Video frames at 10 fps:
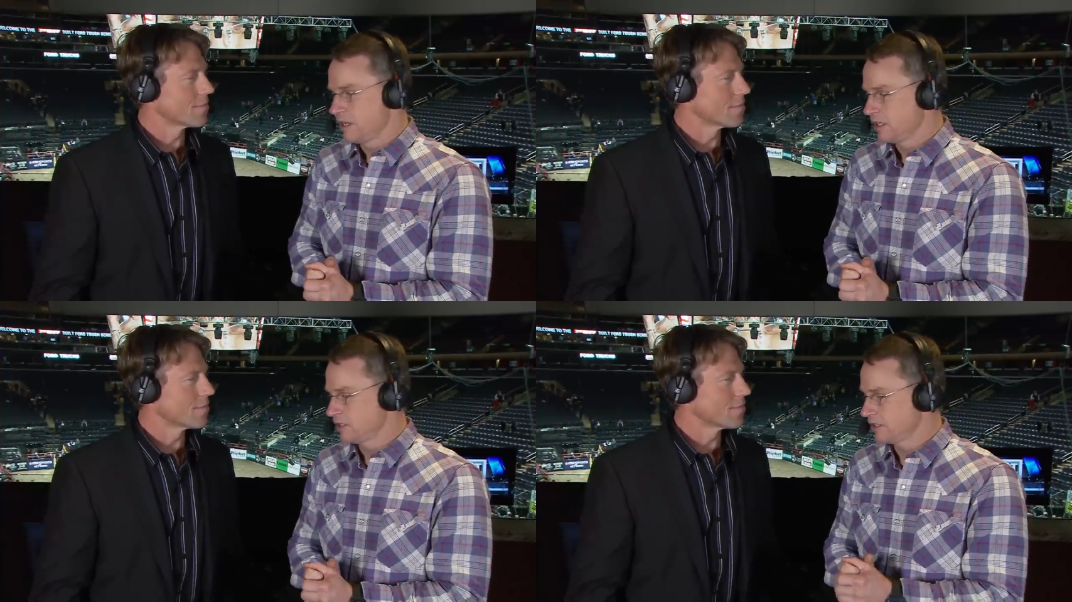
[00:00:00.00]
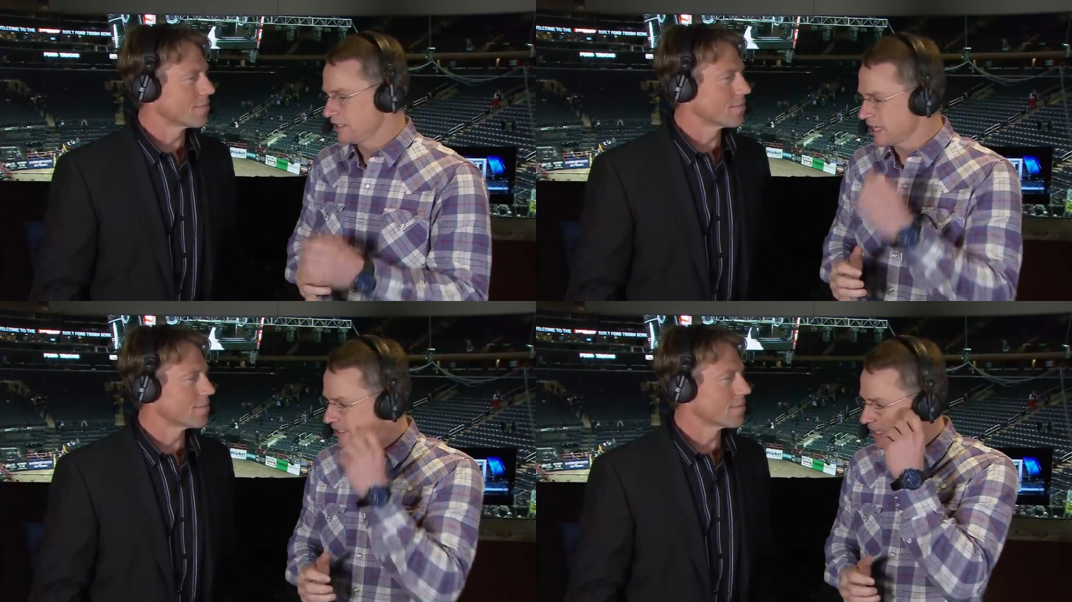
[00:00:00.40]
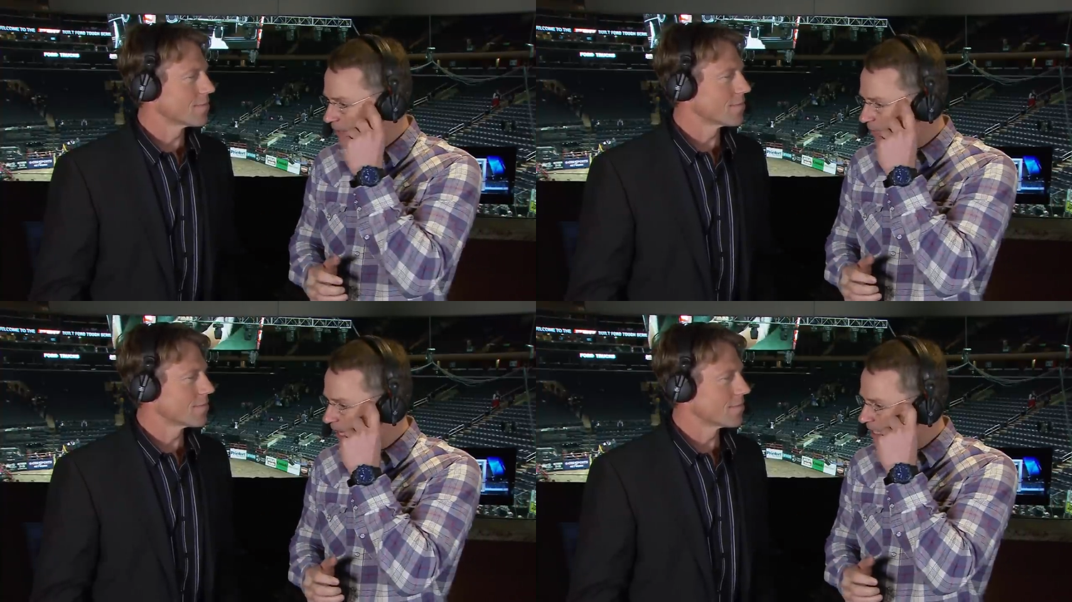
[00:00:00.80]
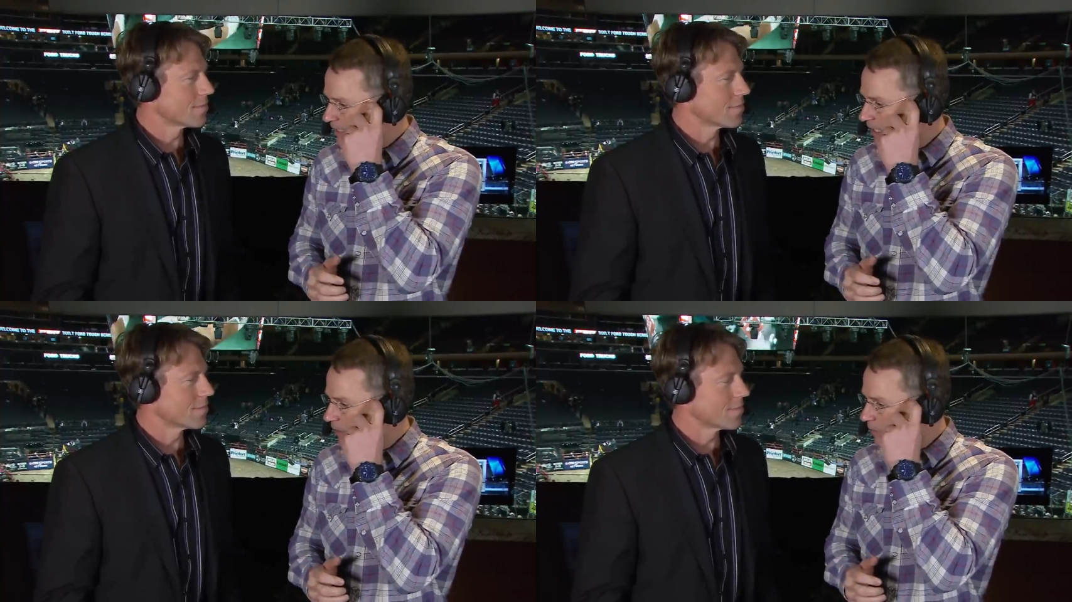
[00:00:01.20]
Speaker 1: it's just that same
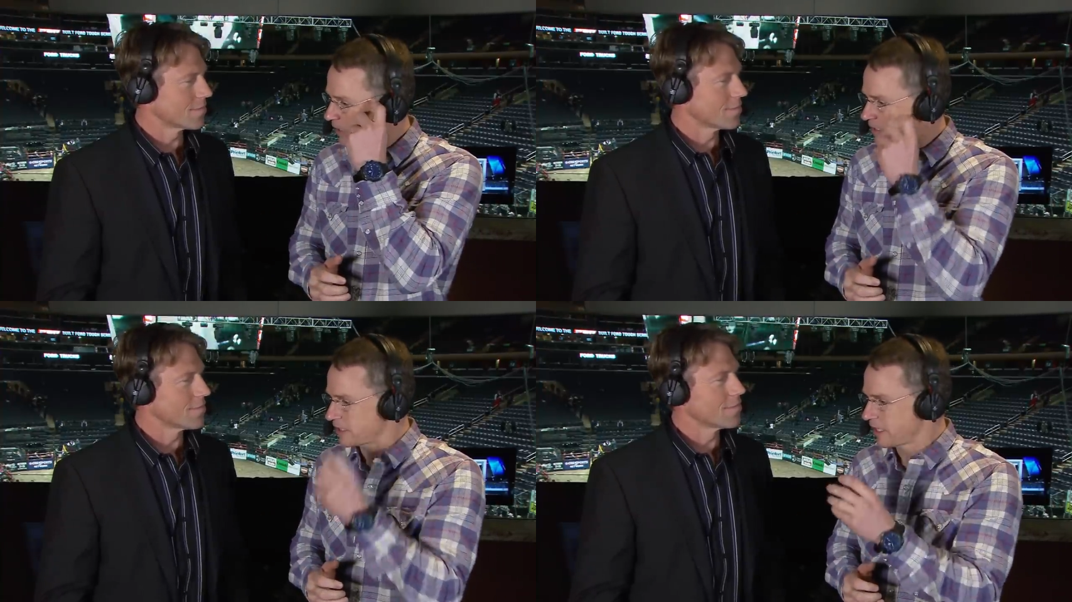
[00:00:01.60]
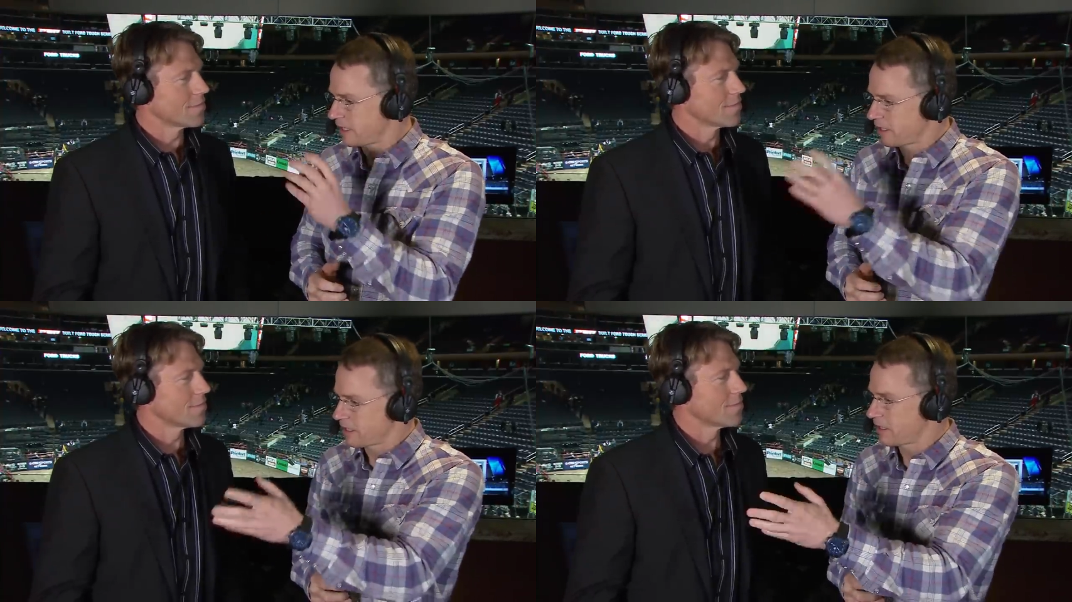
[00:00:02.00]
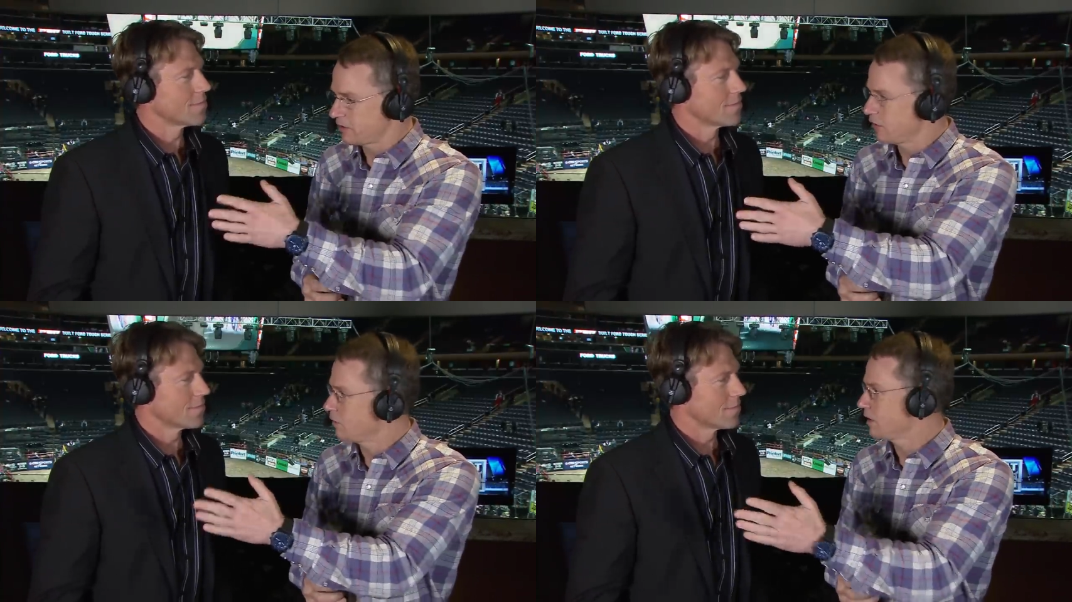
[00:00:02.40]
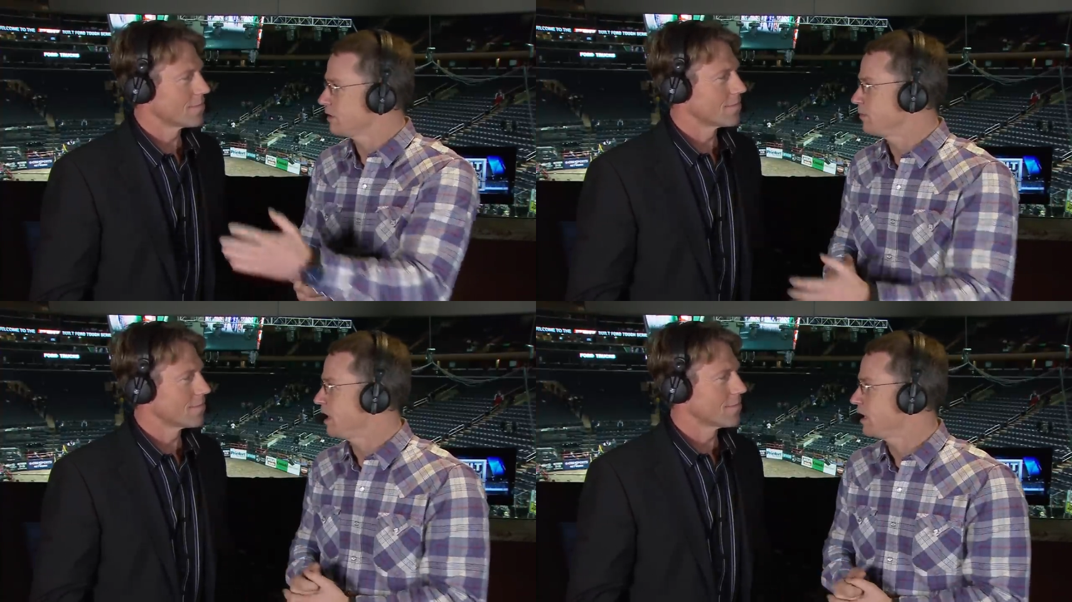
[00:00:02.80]
case again where they say, uh, "Do you
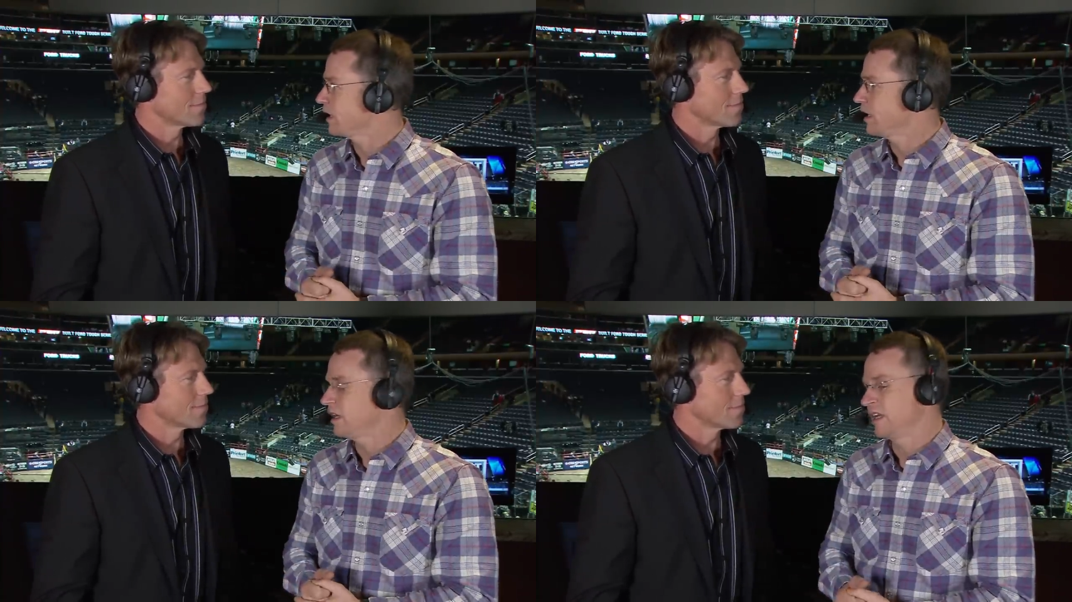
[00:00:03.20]
want the mulligan?"